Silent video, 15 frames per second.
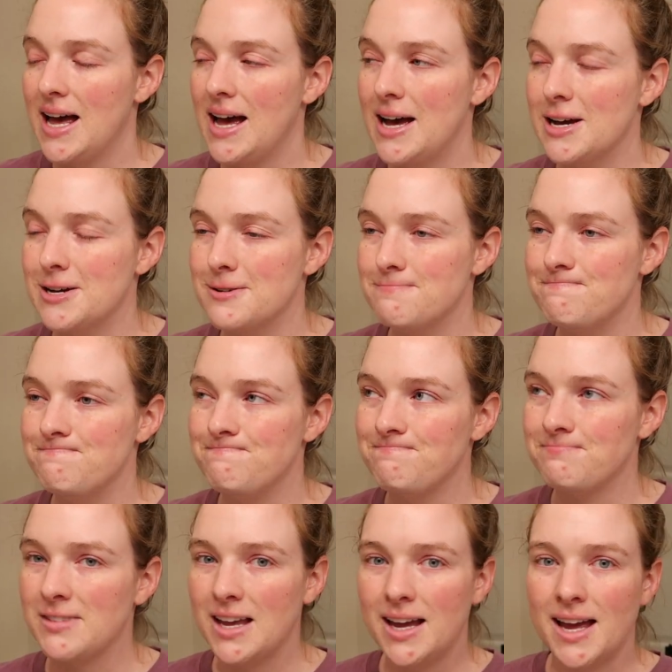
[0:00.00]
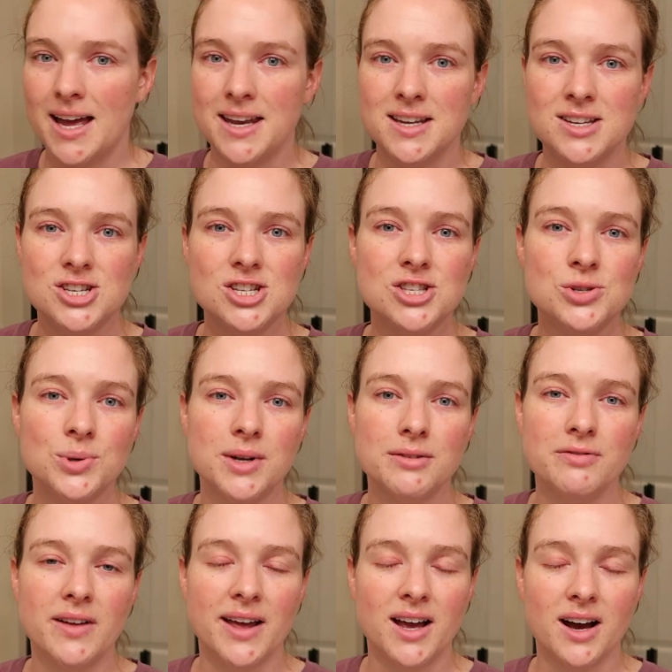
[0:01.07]
And just sort
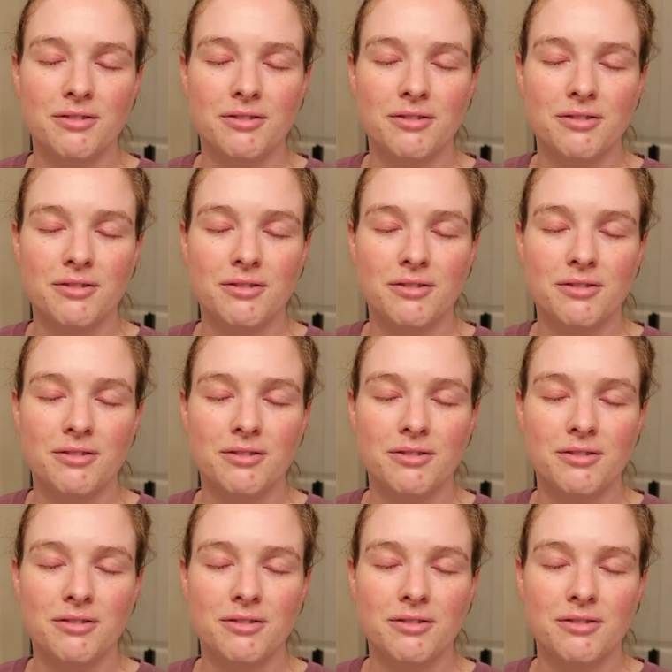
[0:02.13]
of like